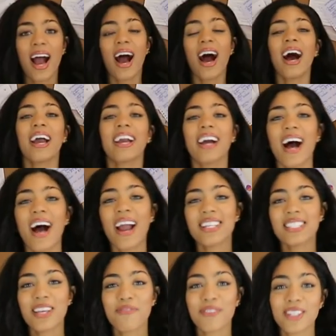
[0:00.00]
Hi
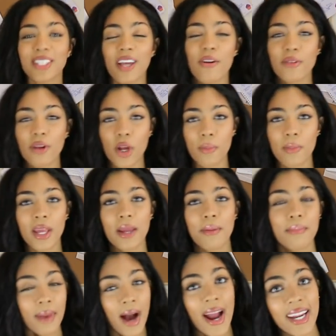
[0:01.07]
guys, if you don't know me,
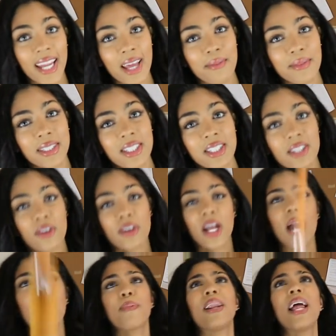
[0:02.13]
my name is Sun.
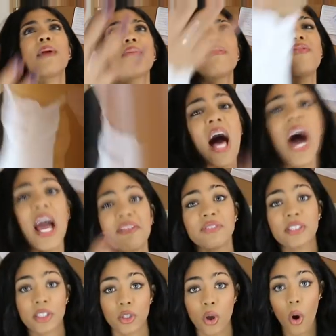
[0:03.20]
I play with
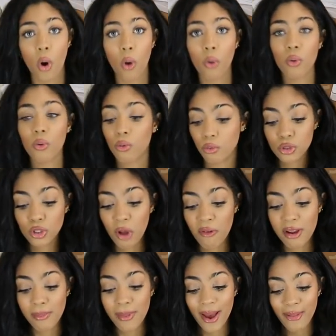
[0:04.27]
knives. Oh,
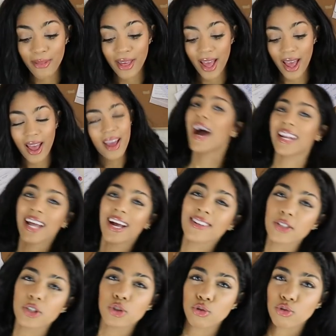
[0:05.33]
sorry about that. And I
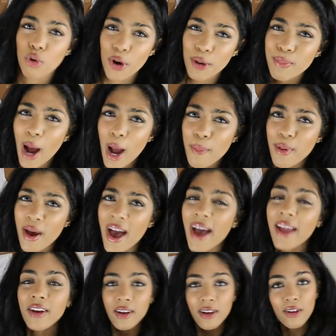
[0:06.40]
destroyed my
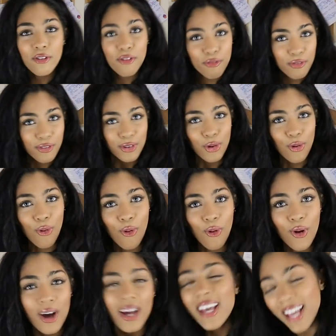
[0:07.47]
bed for
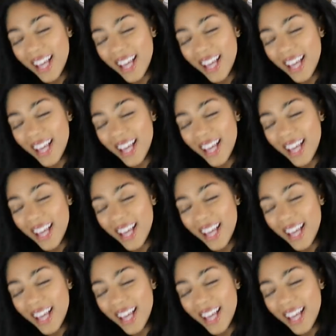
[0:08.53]
your